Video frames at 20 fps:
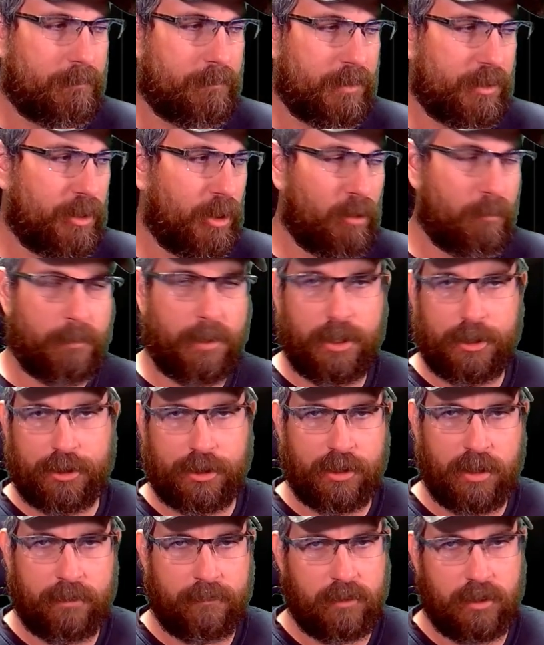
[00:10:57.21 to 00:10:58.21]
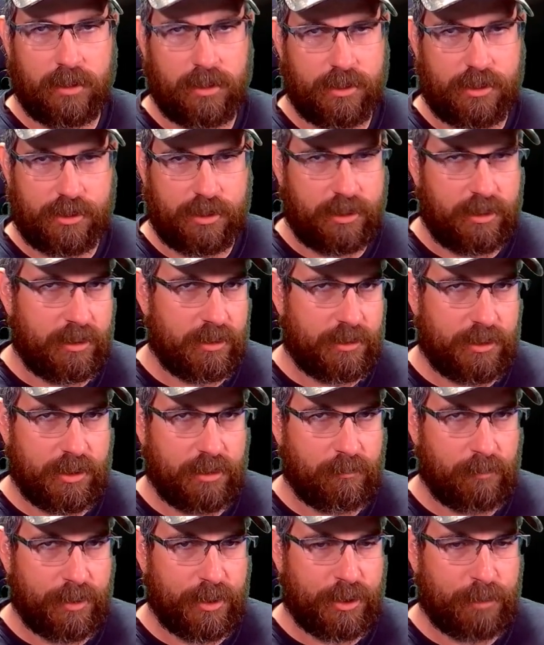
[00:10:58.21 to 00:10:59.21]
No mention of an
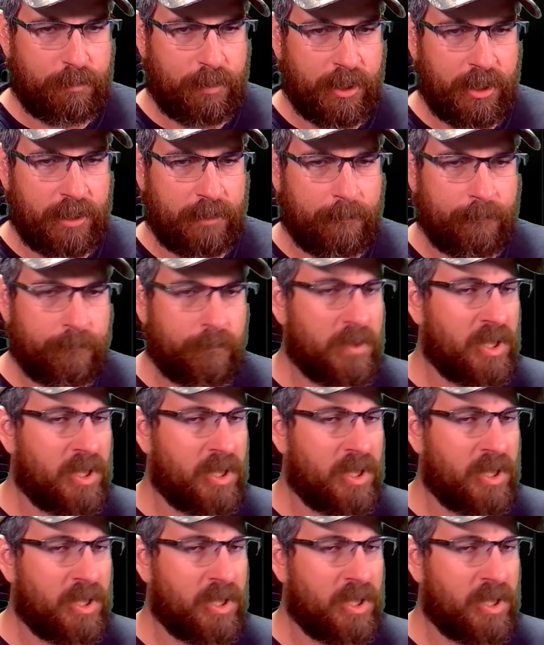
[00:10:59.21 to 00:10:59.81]
ascendancy respec.